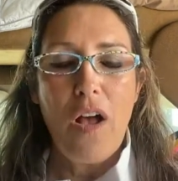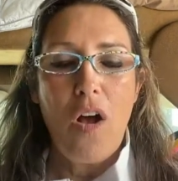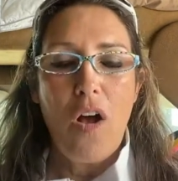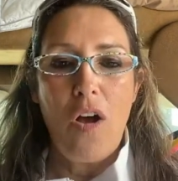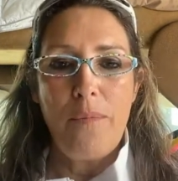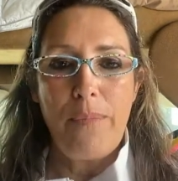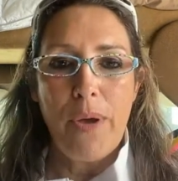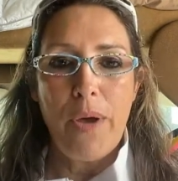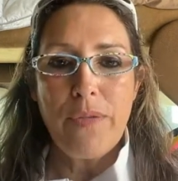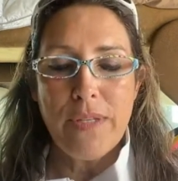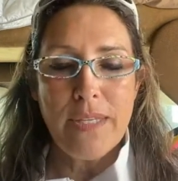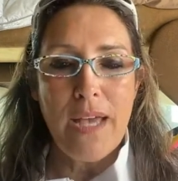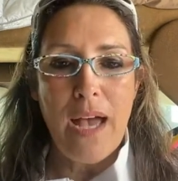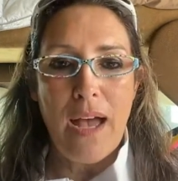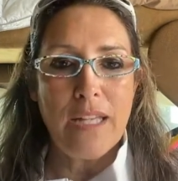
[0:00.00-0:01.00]
on both
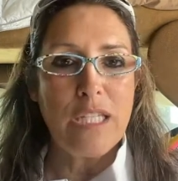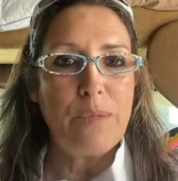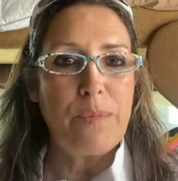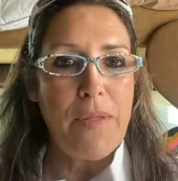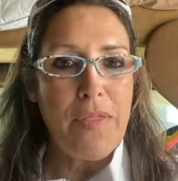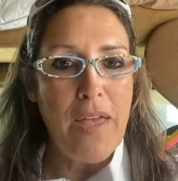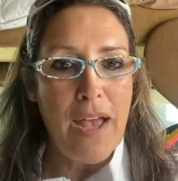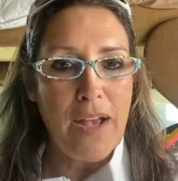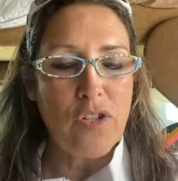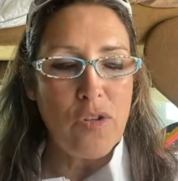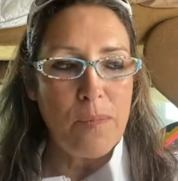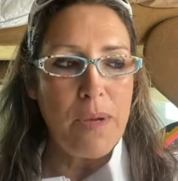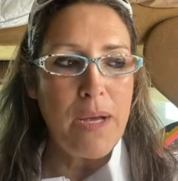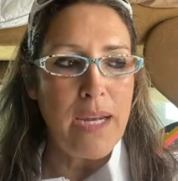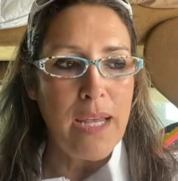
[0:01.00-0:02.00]
sides, spent the
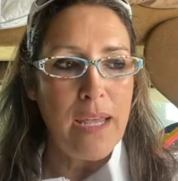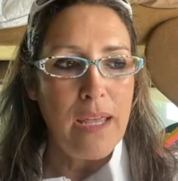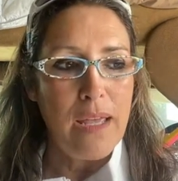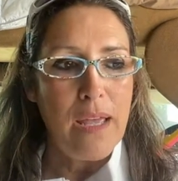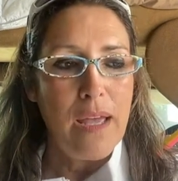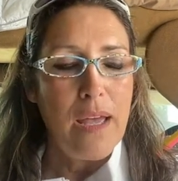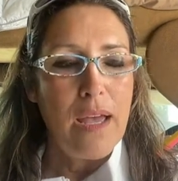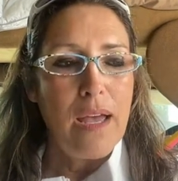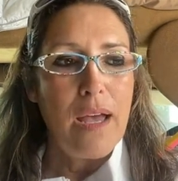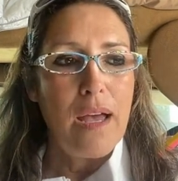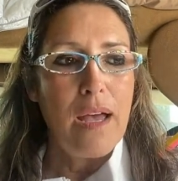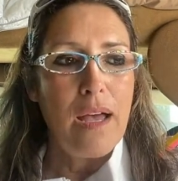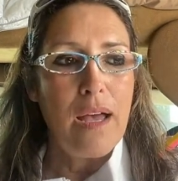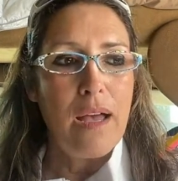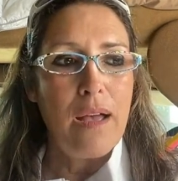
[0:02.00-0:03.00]
extra money,
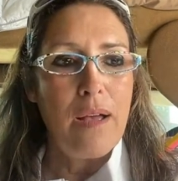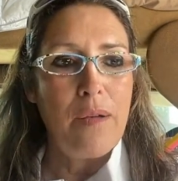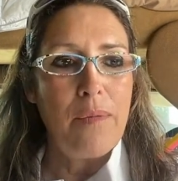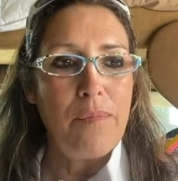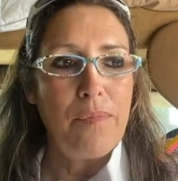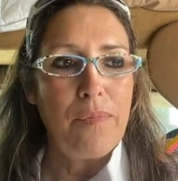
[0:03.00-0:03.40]
and